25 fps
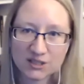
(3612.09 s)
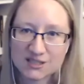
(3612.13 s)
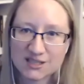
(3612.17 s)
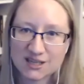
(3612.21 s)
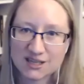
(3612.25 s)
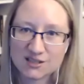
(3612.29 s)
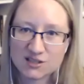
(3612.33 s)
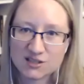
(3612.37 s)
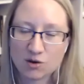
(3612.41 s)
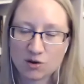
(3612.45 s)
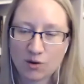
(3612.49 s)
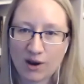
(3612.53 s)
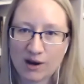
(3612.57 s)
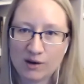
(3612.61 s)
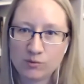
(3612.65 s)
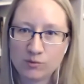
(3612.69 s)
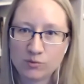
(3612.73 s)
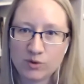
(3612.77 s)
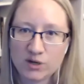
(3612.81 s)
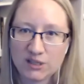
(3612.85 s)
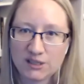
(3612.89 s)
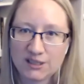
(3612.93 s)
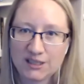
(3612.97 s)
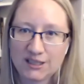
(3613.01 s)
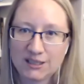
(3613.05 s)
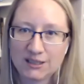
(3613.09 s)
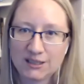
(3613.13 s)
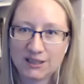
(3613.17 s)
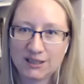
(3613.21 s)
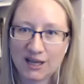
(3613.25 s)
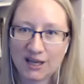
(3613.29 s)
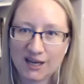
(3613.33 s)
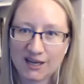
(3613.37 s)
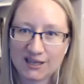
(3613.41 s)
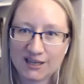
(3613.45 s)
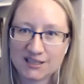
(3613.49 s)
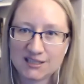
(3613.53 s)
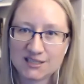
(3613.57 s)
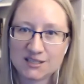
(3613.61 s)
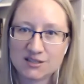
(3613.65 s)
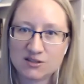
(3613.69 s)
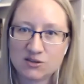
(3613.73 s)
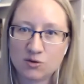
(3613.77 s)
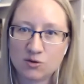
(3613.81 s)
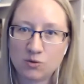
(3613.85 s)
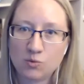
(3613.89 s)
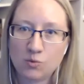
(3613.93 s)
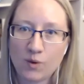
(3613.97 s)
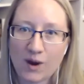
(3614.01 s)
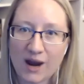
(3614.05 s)
And so I really liked the
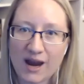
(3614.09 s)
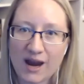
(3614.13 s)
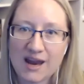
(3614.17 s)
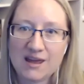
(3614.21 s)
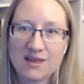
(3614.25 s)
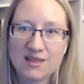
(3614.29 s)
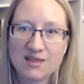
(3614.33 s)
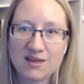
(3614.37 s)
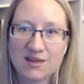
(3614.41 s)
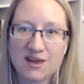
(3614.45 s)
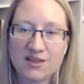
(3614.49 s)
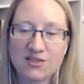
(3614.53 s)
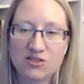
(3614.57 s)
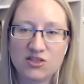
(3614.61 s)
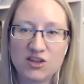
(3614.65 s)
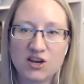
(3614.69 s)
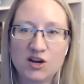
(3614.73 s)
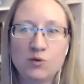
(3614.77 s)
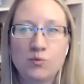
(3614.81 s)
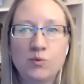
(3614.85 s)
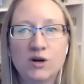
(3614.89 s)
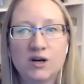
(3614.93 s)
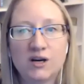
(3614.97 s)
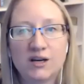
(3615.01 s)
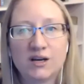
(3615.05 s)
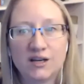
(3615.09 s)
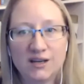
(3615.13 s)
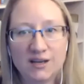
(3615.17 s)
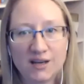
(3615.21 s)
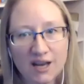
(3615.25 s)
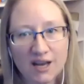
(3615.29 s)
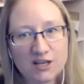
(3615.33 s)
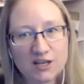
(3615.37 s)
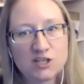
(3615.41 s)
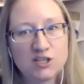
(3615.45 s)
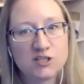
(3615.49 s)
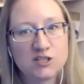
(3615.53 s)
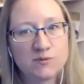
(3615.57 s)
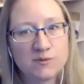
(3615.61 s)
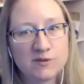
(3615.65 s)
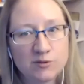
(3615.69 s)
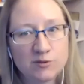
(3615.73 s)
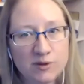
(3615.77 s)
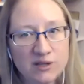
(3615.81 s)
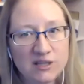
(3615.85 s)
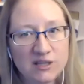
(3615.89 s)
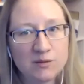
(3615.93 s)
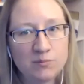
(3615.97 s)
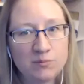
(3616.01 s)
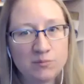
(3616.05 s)
way that there were connections
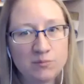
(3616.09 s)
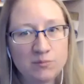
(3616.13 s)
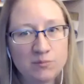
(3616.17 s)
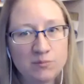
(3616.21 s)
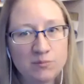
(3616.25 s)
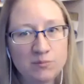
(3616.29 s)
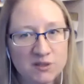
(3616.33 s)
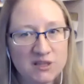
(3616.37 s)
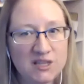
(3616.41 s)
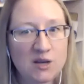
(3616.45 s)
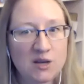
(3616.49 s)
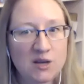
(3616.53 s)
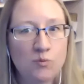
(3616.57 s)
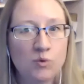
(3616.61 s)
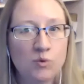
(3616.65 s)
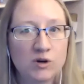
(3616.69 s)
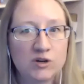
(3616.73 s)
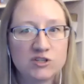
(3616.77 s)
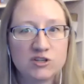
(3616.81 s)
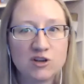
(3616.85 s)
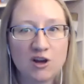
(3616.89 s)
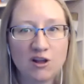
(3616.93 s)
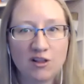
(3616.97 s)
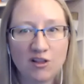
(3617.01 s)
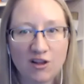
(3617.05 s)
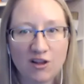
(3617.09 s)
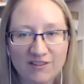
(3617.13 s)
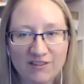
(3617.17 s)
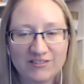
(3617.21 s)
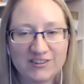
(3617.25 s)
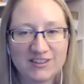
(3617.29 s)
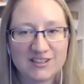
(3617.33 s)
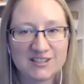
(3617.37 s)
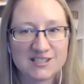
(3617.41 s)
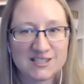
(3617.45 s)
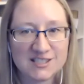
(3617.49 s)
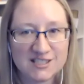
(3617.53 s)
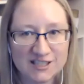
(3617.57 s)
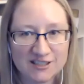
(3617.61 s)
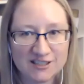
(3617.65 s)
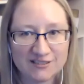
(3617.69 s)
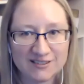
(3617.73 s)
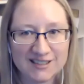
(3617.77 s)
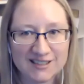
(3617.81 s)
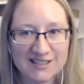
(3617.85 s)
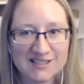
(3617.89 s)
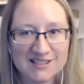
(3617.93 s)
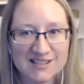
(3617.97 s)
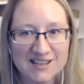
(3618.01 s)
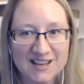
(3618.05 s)
between the books, but they weren't all obvious
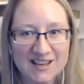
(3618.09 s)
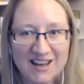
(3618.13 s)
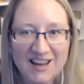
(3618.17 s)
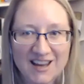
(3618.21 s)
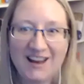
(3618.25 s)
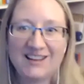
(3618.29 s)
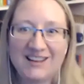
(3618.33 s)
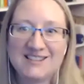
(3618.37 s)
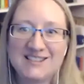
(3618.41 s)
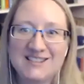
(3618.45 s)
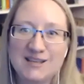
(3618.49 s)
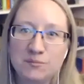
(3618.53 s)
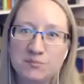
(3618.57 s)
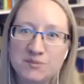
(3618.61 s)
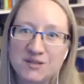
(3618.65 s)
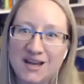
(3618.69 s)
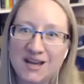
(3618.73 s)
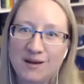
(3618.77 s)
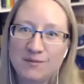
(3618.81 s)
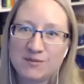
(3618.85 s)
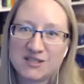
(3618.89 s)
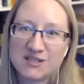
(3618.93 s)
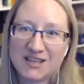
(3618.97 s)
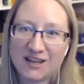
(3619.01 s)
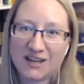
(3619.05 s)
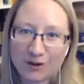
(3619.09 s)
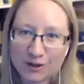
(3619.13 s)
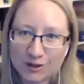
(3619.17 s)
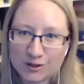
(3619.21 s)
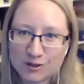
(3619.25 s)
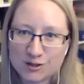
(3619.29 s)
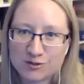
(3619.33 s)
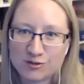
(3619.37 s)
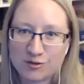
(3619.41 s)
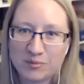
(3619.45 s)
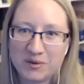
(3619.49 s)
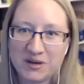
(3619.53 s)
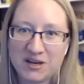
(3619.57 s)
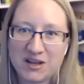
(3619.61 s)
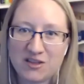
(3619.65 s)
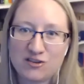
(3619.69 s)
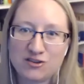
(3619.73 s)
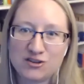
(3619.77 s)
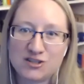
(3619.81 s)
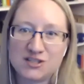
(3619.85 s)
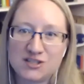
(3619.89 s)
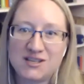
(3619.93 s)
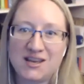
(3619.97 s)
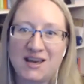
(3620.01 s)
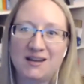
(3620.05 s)
series. And sometimes characters from another
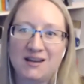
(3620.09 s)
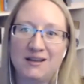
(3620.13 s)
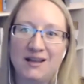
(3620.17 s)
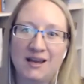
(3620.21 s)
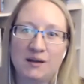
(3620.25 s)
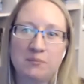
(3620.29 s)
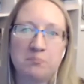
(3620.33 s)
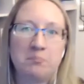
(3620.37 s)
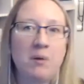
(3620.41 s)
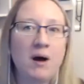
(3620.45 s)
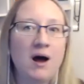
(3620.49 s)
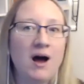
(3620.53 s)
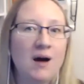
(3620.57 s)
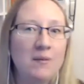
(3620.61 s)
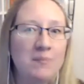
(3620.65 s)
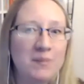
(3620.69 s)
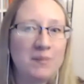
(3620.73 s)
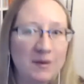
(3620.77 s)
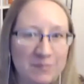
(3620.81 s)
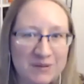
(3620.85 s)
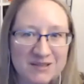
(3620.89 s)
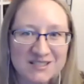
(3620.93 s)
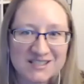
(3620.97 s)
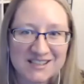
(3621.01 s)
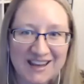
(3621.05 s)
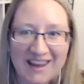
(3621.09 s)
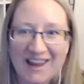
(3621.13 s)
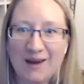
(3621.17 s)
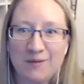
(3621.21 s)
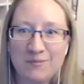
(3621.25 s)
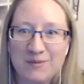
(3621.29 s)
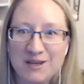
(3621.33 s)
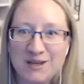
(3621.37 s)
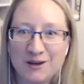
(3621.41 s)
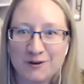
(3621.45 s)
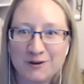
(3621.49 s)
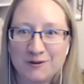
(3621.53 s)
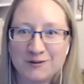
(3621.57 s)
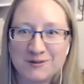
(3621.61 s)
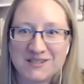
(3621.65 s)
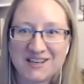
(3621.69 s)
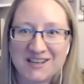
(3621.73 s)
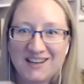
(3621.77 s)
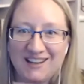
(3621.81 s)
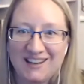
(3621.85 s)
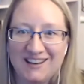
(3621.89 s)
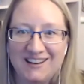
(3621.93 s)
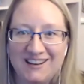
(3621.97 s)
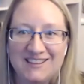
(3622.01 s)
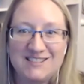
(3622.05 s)
set like pop up as cameos
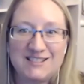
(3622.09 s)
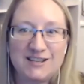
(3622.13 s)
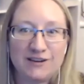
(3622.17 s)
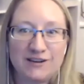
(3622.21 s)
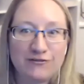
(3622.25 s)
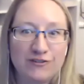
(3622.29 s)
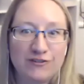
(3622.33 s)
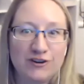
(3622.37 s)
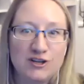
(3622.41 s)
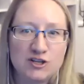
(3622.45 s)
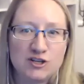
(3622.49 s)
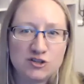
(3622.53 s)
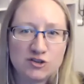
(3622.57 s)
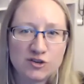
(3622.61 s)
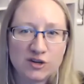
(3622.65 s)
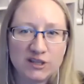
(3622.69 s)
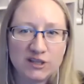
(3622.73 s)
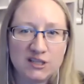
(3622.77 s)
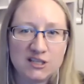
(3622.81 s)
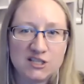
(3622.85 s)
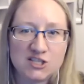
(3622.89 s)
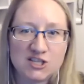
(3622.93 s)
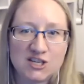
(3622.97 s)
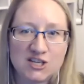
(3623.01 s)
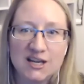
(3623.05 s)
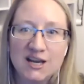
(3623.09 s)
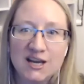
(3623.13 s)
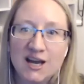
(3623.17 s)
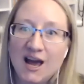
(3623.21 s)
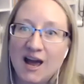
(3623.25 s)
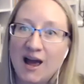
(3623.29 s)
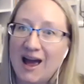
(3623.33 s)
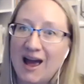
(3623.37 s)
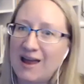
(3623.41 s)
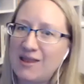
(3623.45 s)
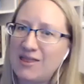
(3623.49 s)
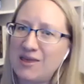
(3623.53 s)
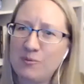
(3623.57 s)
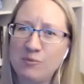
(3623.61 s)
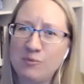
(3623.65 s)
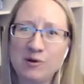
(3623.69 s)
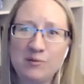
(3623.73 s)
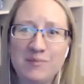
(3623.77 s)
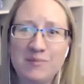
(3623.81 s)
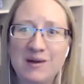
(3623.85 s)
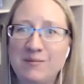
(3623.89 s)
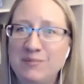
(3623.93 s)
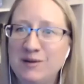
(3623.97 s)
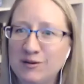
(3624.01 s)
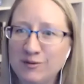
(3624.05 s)
in a different trilogy, and that were
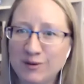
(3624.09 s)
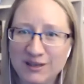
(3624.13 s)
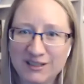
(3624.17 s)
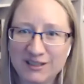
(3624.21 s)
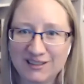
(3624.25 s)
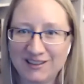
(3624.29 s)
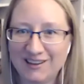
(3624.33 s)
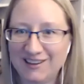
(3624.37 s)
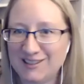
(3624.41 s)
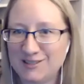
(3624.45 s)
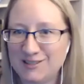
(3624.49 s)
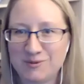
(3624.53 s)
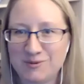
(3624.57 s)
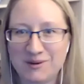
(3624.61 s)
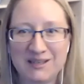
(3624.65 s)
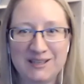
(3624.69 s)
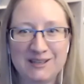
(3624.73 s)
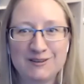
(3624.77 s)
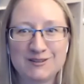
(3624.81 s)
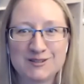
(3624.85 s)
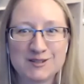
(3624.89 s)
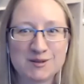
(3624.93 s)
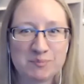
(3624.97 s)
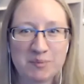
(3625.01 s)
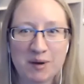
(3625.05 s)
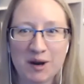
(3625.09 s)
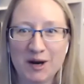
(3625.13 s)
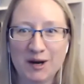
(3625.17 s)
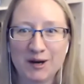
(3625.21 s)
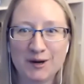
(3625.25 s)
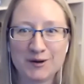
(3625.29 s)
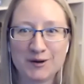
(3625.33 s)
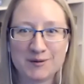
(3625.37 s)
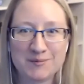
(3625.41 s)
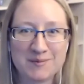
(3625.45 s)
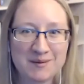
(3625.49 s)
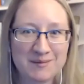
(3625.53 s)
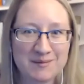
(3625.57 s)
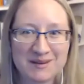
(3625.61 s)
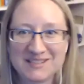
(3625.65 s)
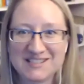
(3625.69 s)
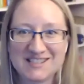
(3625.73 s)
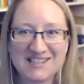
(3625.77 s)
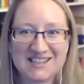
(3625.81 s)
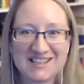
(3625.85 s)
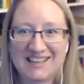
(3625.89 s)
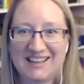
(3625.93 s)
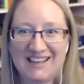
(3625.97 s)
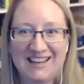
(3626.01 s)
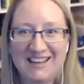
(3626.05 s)
maybe written like 20 years apart, or maybe it's
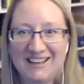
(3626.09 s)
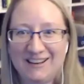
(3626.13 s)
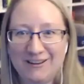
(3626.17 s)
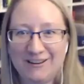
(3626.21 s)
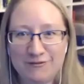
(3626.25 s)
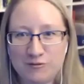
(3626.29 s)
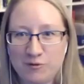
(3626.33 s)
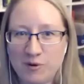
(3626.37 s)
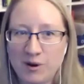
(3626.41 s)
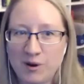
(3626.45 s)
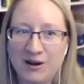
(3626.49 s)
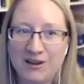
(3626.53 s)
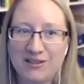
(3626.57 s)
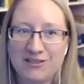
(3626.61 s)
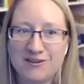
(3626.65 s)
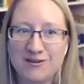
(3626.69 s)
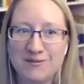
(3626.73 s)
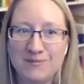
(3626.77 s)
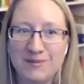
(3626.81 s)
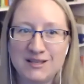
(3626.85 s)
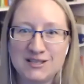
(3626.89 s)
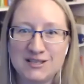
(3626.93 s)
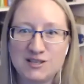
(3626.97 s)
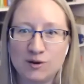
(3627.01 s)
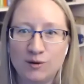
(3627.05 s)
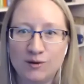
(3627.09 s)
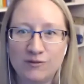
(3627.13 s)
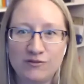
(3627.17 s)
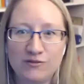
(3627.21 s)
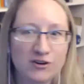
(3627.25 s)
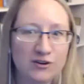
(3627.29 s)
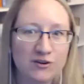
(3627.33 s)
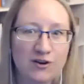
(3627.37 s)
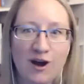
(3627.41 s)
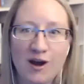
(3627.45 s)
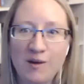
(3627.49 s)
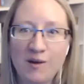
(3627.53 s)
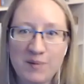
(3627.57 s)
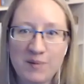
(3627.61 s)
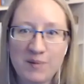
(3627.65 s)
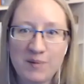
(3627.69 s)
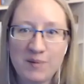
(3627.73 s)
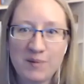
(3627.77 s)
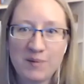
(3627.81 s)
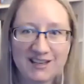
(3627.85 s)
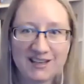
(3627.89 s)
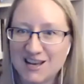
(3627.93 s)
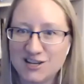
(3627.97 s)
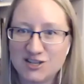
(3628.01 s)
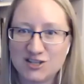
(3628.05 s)
the kid of one of them. And so if you're not
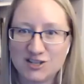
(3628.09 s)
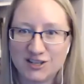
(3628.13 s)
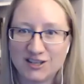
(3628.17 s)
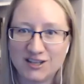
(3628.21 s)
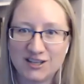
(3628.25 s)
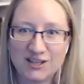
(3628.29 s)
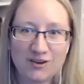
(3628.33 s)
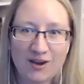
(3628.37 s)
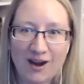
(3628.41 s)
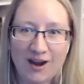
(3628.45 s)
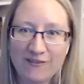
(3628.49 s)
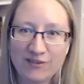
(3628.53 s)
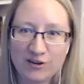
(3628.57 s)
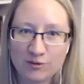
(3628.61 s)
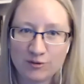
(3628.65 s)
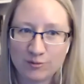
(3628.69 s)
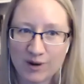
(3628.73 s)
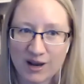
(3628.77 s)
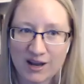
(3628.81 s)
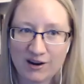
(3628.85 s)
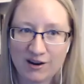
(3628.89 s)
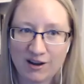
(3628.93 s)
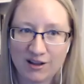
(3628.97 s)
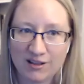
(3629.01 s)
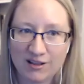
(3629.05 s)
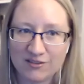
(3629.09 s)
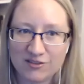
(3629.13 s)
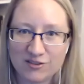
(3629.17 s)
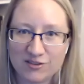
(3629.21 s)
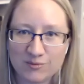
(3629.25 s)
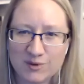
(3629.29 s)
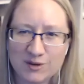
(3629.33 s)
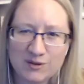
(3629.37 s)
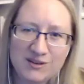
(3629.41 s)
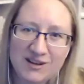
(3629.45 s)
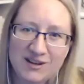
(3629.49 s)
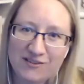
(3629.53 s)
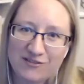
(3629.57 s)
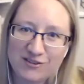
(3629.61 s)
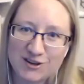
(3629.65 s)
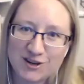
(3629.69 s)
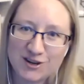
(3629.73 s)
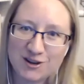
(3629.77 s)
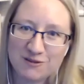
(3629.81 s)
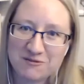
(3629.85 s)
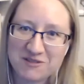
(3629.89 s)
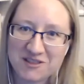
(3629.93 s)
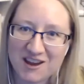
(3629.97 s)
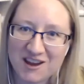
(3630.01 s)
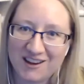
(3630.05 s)
paying attention and you haven't read all of them, you'd never
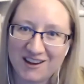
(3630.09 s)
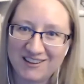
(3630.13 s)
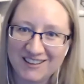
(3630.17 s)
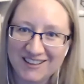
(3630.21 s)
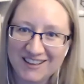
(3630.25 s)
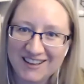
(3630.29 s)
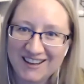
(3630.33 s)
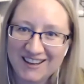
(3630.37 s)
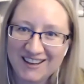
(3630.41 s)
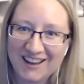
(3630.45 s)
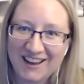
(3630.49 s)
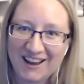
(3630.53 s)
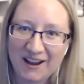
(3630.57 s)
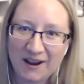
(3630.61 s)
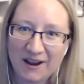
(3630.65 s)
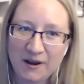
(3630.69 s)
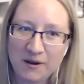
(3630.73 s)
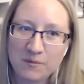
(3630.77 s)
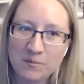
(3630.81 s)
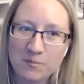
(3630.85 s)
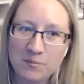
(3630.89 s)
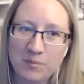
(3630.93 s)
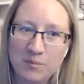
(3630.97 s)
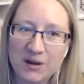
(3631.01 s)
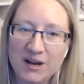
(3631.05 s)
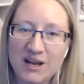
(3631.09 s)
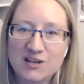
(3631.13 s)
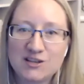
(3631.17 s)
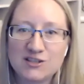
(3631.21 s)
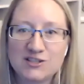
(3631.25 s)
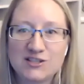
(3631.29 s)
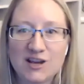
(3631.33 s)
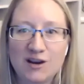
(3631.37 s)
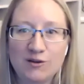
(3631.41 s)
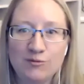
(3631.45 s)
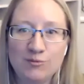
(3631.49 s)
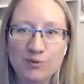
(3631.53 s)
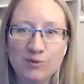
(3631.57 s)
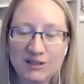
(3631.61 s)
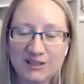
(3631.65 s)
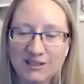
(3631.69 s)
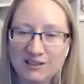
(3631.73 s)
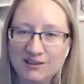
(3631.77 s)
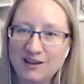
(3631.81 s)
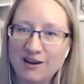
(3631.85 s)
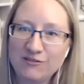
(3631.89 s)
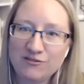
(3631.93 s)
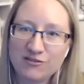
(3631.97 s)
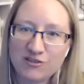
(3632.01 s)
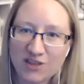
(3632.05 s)
know that. But I really
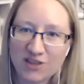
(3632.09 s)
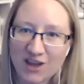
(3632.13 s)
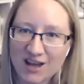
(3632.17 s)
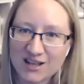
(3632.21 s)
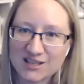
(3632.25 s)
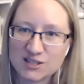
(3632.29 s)
loved that.